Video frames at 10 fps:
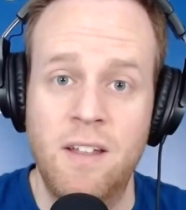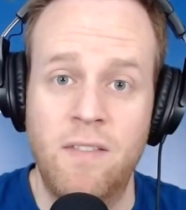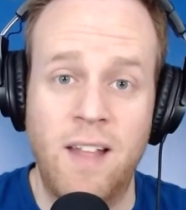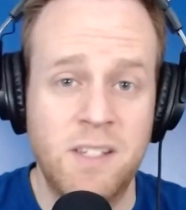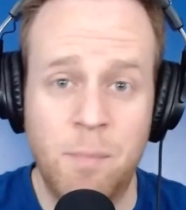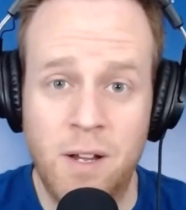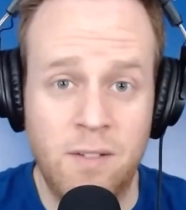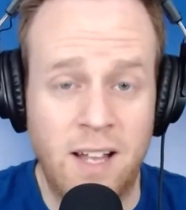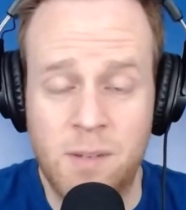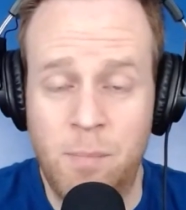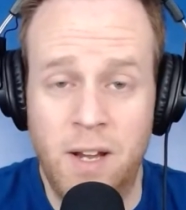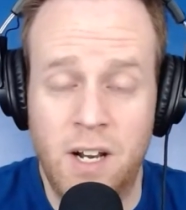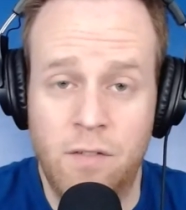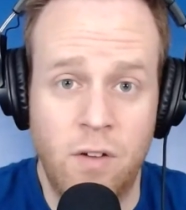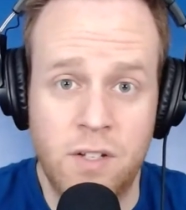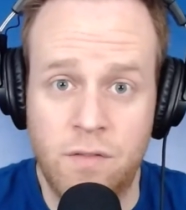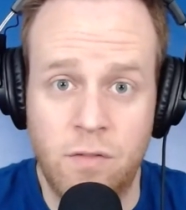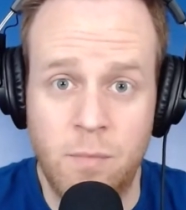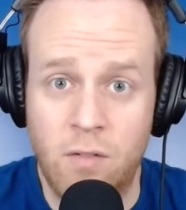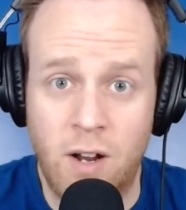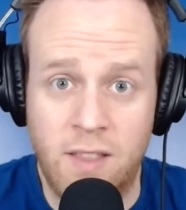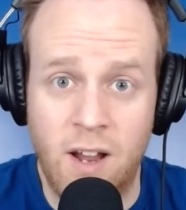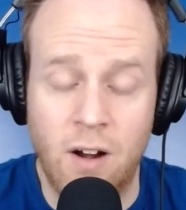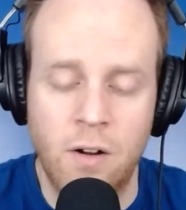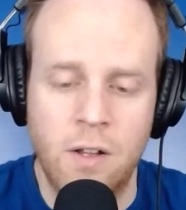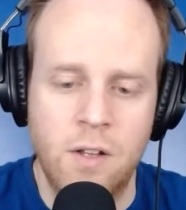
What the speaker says: That's a big enough reason for me right there.